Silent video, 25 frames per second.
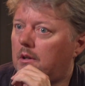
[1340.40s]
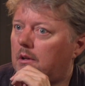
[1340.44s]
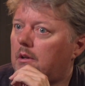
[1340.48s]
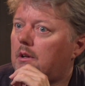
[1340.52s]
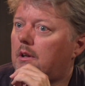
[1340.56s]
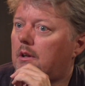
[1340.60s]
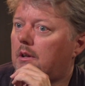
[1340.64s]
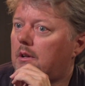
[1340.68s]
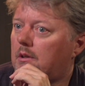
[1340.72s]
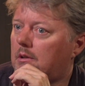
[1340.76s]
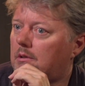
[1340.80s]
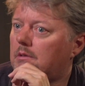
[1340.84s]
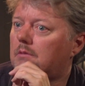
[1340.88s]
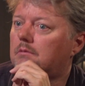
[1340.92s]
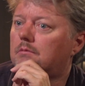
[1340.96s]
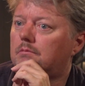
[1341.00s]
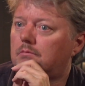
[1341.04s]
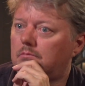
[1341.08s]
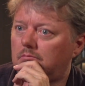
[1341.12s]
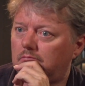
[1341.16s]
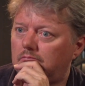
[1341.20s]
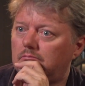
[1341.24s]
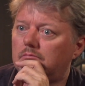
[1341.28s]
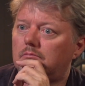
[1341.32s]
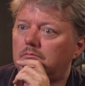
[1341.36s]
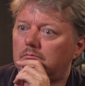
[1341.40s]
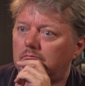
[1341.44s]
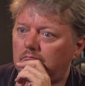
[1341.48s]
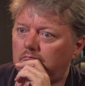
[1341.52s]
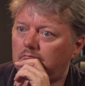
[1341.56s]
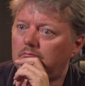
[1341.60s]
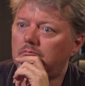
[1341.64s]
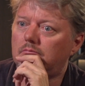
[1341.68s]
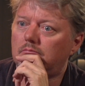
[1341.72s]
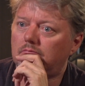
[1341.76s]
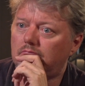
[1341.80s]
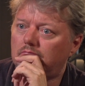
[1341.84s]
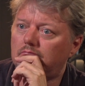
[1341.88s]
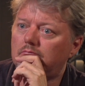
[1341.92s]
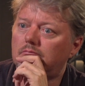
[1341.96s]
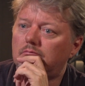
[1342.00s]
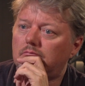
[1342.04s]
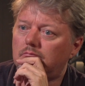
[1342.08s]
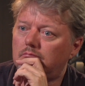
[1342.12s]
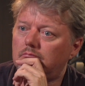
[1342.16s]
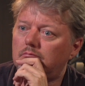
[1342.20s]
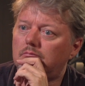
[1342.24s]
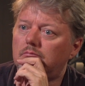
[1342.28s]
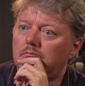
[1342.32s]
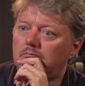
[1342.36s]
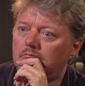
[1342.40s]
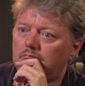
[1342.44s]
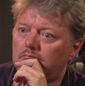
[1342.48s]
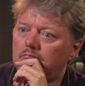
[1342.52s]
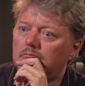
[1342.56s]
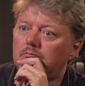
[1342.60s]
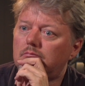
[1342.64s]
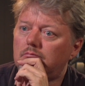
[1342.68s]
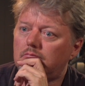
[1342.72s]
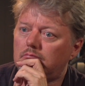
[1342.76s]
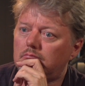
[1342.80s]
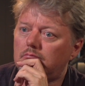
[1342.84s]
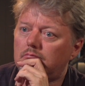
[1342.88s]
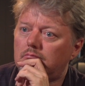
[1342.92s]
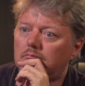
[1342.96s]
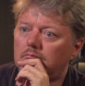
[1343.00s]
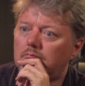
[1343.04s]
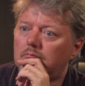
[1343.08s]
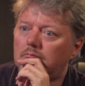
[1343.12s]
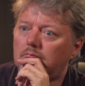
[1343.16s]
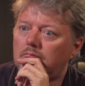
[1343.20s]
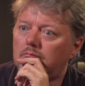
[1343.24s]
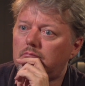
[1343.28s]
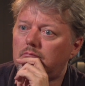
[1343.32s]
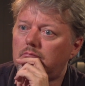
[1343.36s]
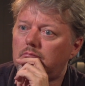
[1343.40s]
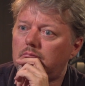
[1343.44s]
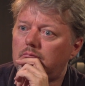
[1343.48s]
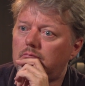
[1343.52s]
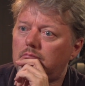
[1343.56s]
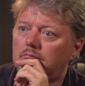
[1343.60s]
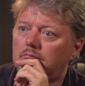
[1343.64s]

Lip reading: Your experience has been good. I definitely would. And